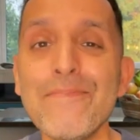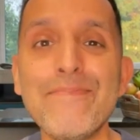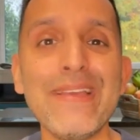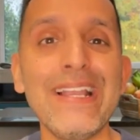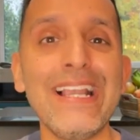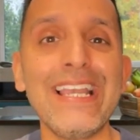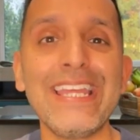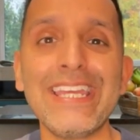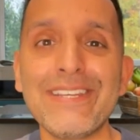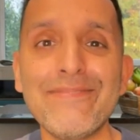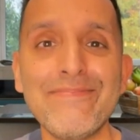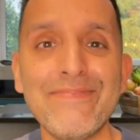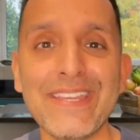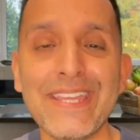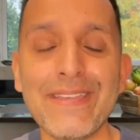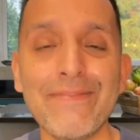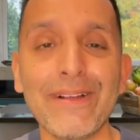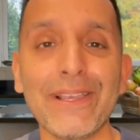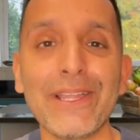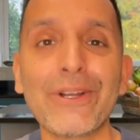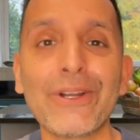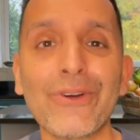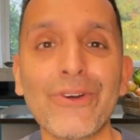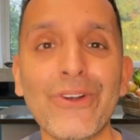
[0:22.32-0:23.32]
billion
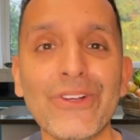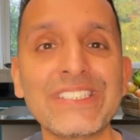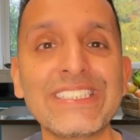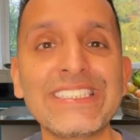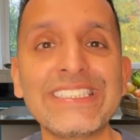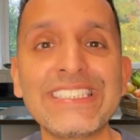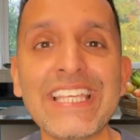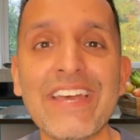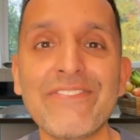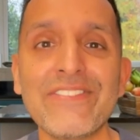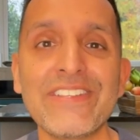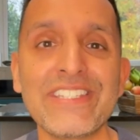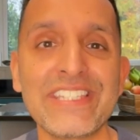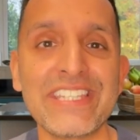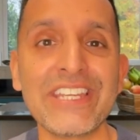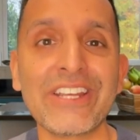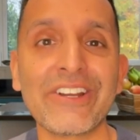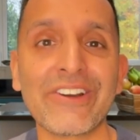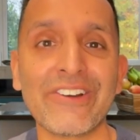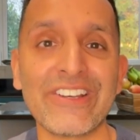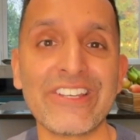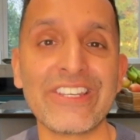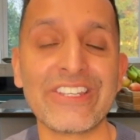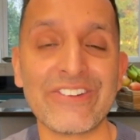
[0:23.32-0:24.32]
people across 70
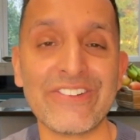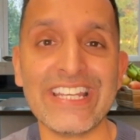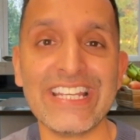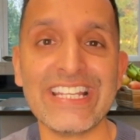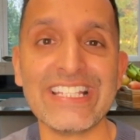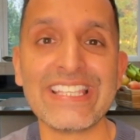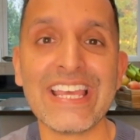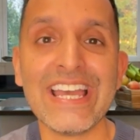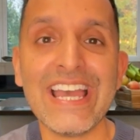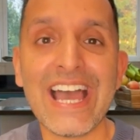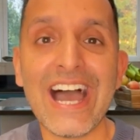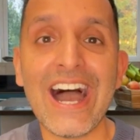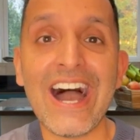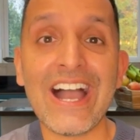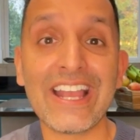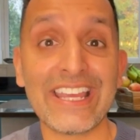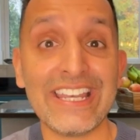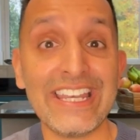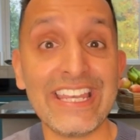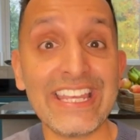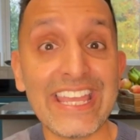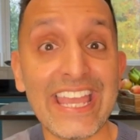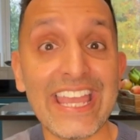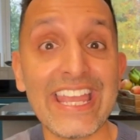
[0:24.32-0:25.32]
countries are
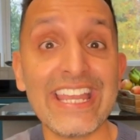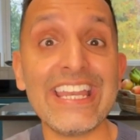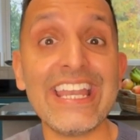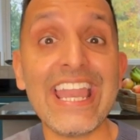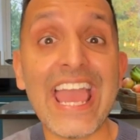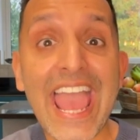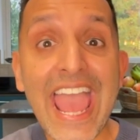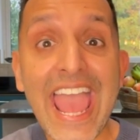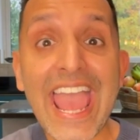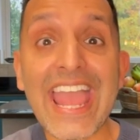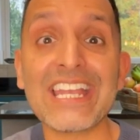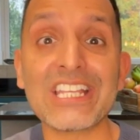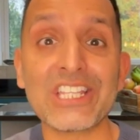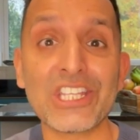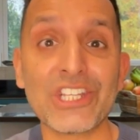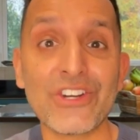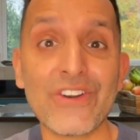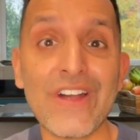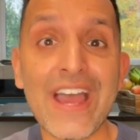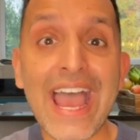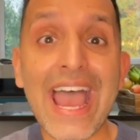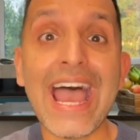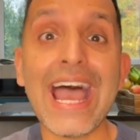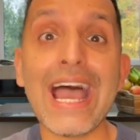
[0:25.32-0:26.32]
going to gain an
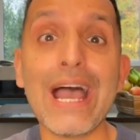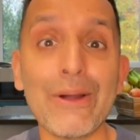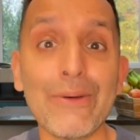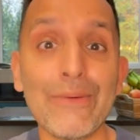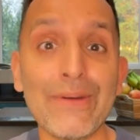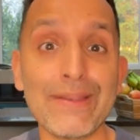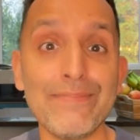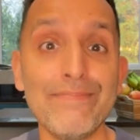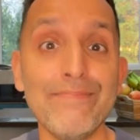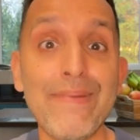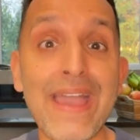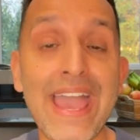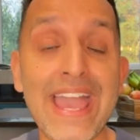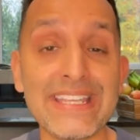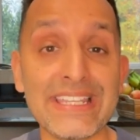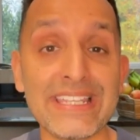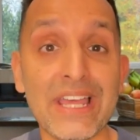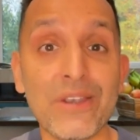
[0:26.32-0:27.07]
extra hour in bed.